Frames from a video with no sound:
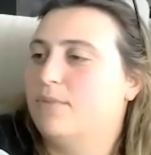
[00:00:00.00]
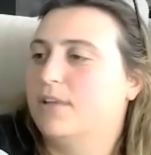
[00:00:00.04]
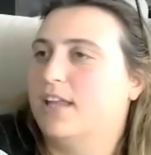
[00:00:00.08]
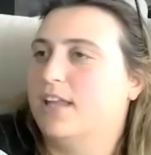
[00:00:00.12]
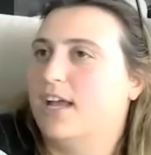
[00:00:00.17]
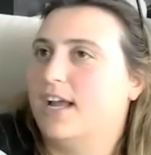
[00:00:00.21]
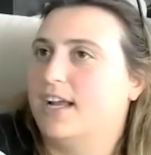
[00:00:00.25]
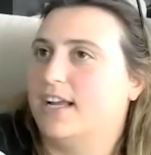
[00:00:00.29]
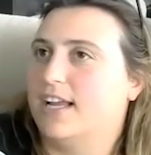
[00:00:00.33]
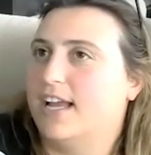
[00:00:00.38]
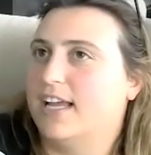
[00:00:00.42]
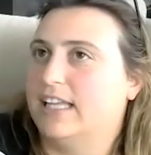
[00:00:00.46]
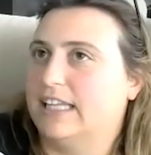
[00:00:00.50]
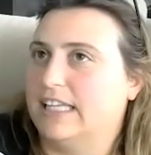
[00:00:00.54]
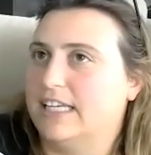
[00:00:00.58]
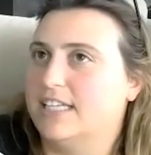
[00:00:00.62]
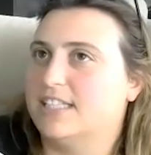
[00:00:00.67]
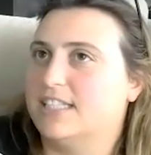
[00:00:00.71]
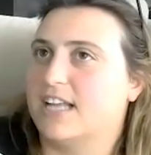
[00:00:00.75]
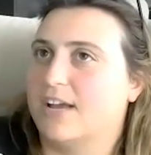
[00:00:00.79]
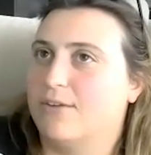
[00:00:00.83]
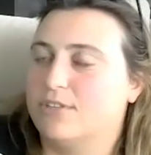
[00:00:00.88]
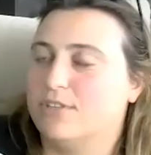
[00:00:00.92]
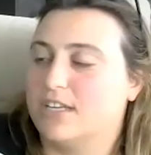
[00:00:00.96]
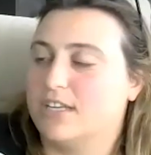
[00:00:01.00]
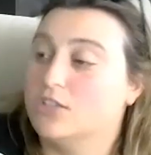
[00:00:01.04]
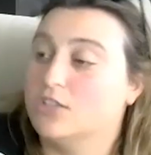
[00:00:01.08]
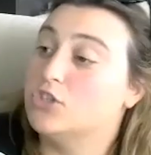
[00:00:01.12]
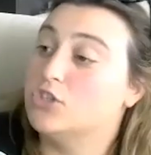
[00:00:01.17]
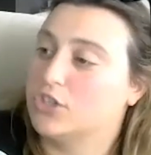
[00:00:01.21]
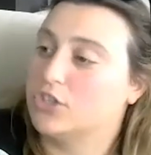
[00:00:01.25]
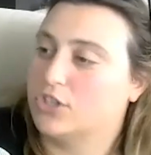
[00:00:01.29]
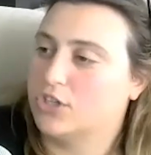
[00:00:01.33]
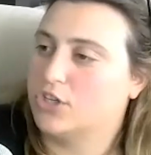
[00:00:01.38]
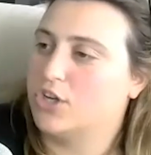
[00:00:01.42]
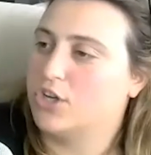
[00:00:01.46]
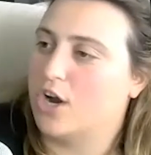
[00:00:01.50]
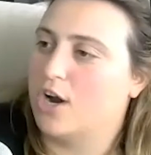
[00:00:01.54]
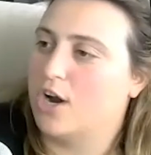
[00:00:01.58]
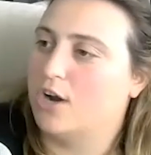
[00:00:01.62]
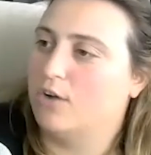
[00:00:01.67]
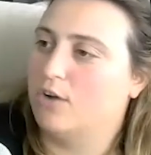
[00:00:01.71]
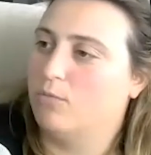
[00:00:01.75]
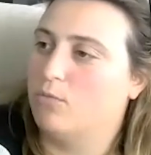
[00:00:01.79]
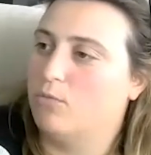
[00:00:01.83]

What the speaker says: but like at least I was insecure